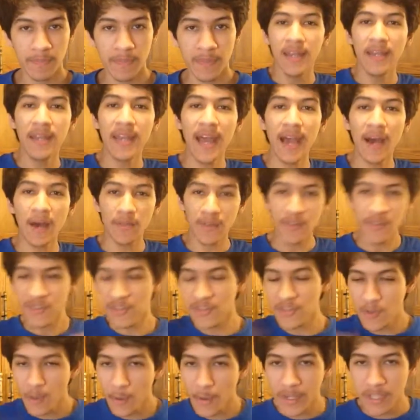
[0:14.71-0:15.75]
Now, this
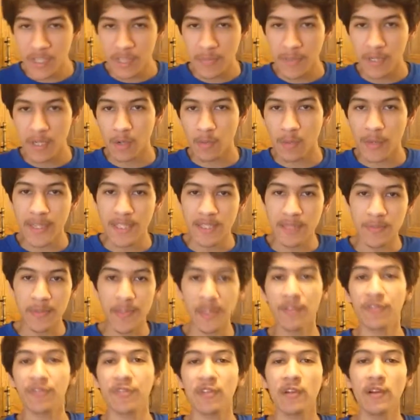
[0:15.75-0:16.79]
is going to be a
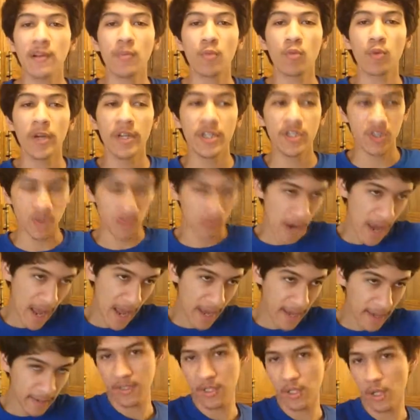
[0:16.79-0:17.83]
recipe from Rachael
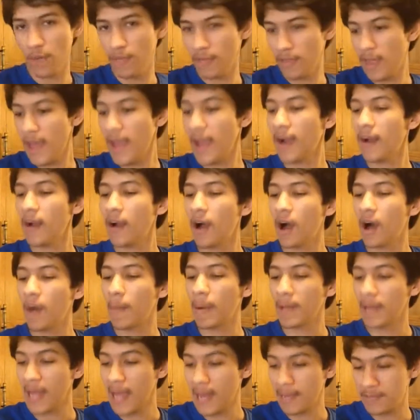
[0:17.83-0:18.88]
Ray. It's over there on
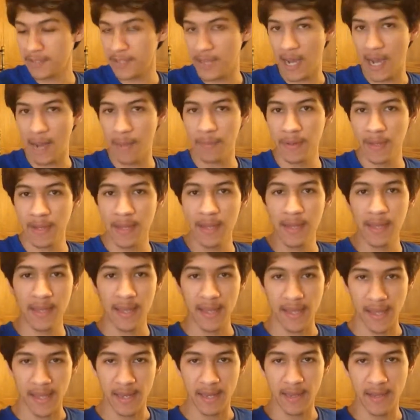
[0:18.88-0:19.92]
my laptop,
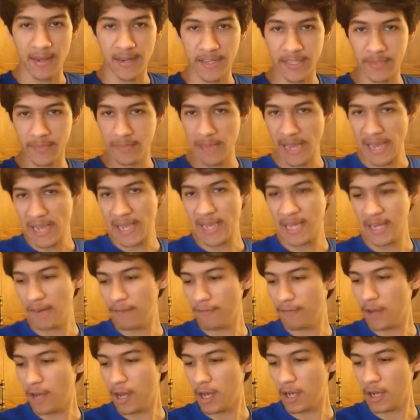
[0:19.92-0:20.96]
and there's bacon
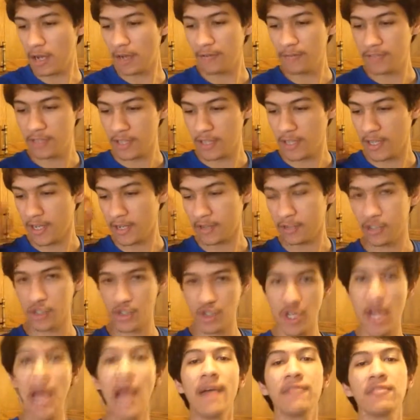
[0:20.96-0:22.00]
involved, there's
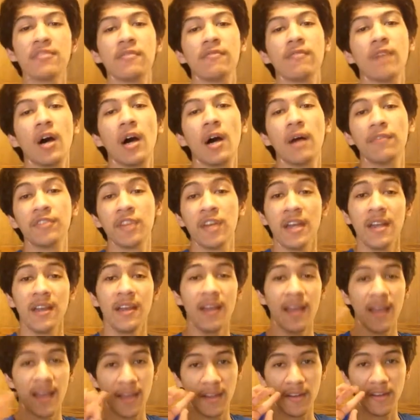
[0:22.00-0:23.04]
chives involved,
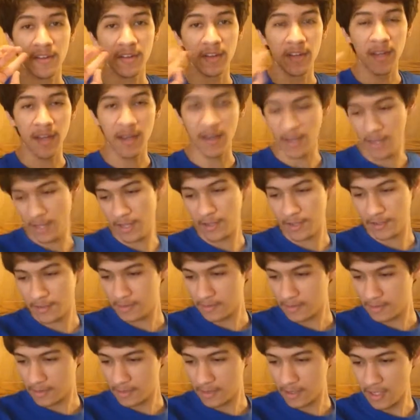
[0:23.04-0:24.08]
and other
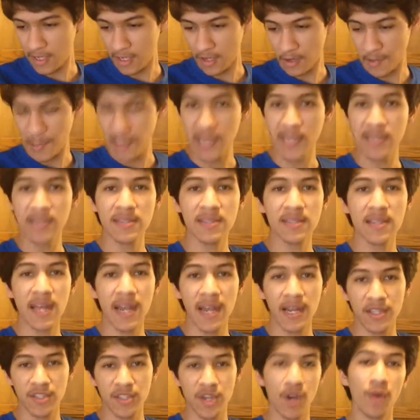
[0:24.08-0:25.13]
ingredients that
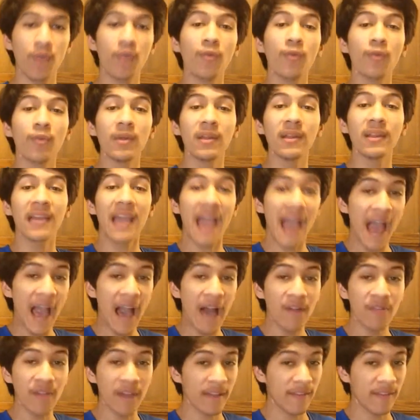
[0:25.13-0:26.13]
I don't really have.